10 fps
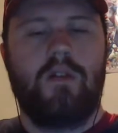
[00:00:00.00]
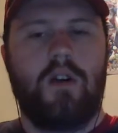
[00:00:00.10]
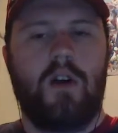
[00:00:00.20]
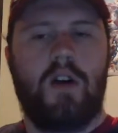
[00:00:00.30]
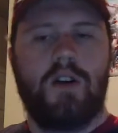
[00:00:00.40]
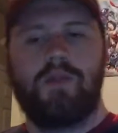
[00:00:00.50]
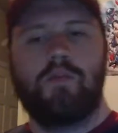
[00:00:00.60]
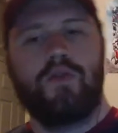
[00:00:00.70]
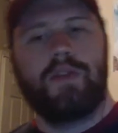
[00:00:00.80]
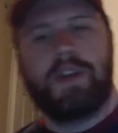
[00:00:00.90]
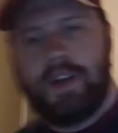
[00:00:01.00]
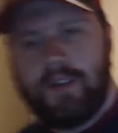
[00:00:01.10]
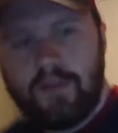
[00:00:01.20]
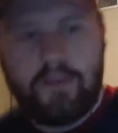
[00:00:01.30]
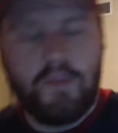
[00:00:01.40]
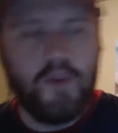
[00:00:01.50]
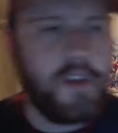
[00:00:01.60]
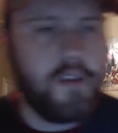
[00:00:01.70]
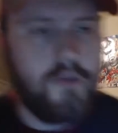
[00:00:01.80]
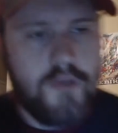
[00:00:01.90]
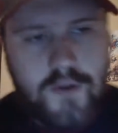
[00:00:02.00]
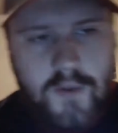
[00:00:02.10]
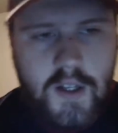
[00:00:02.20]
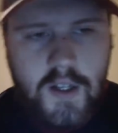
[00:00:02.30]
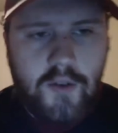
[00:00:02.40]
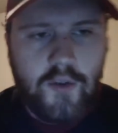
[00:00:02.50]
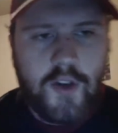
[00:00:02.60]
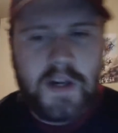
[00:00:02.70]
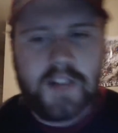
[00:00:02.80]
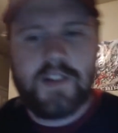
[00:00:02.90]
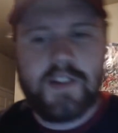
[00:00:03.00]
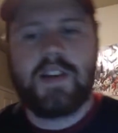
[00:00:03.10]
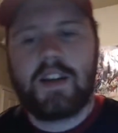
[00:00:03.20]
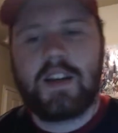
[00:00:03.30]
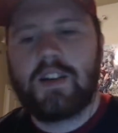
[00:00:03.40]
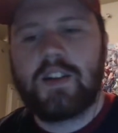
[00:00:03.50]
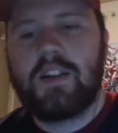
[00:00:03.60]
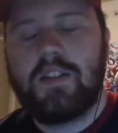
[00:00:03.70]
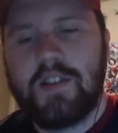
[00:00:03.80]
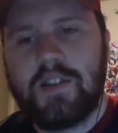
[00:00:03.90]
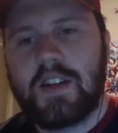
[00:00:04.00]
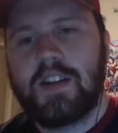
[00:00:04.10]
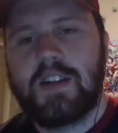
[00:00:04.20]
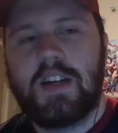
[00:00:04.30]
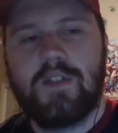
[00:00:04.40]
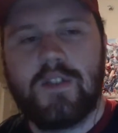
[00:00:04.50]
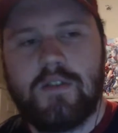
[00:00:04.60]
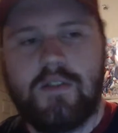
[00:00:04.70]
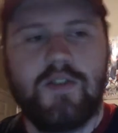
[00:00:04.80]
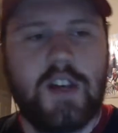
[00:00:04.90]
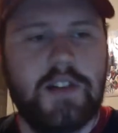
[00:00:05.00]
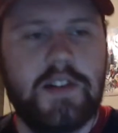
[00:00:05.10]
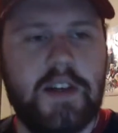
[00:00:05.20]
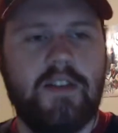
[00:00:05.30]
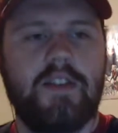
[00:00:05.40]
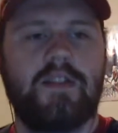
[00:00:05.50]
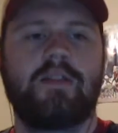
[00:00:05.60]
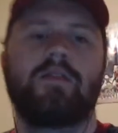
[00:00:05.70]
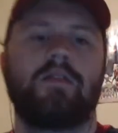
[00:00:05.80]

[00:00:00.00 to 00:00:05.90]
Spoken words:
All right, so moving through. What about this second cover? Do you guys like this?